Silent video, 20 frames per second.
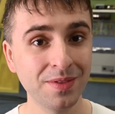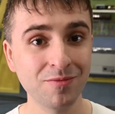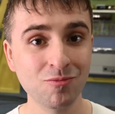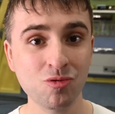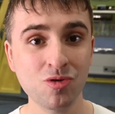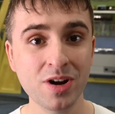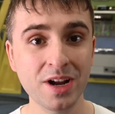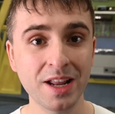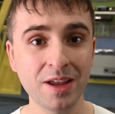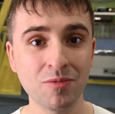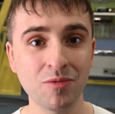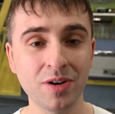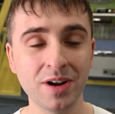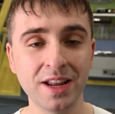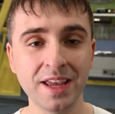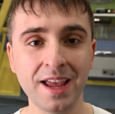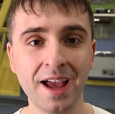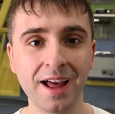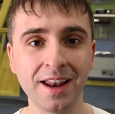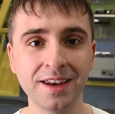Really,
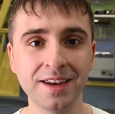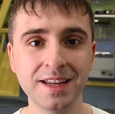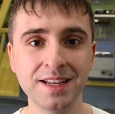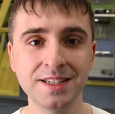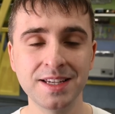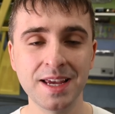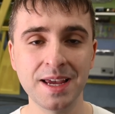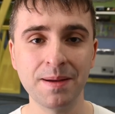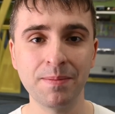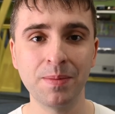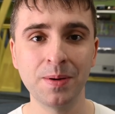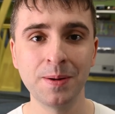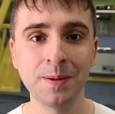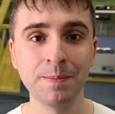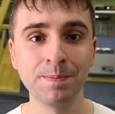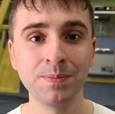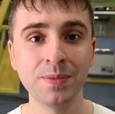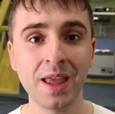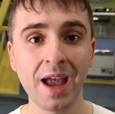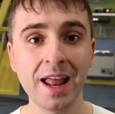really handy tip.
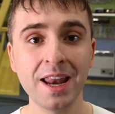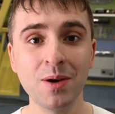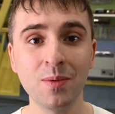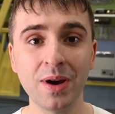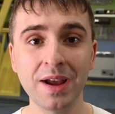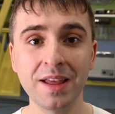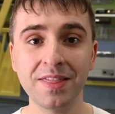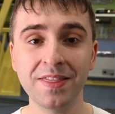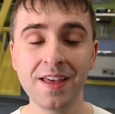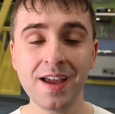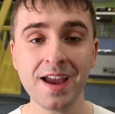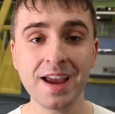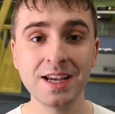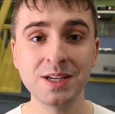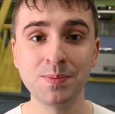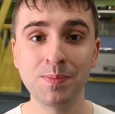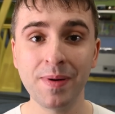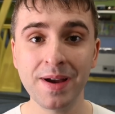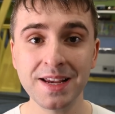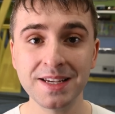Anyway, that
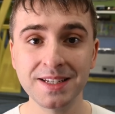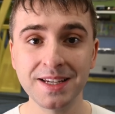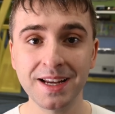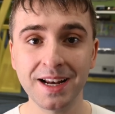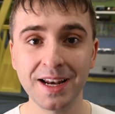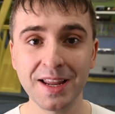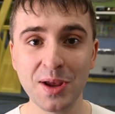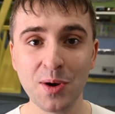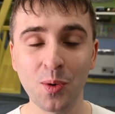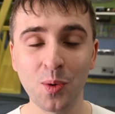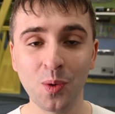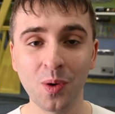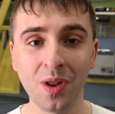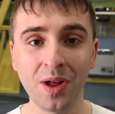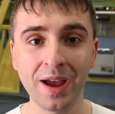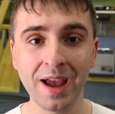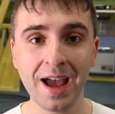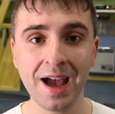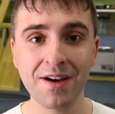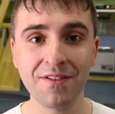is basically all
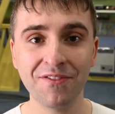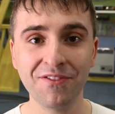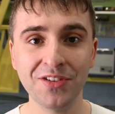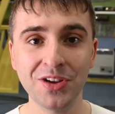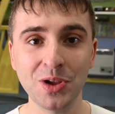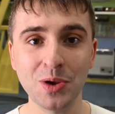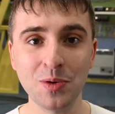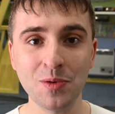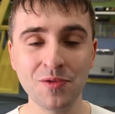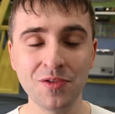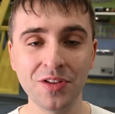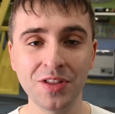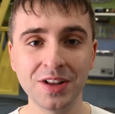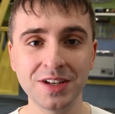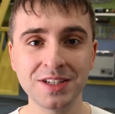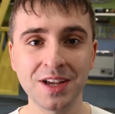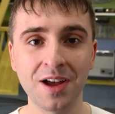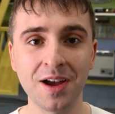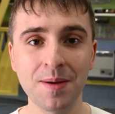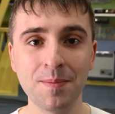I have for you for the
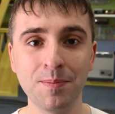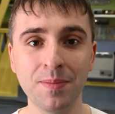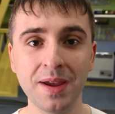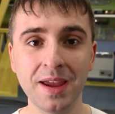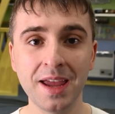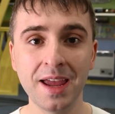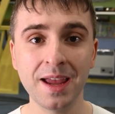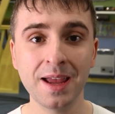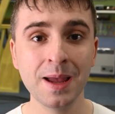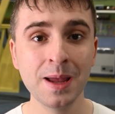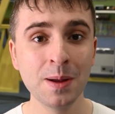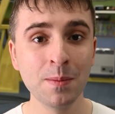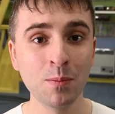time being.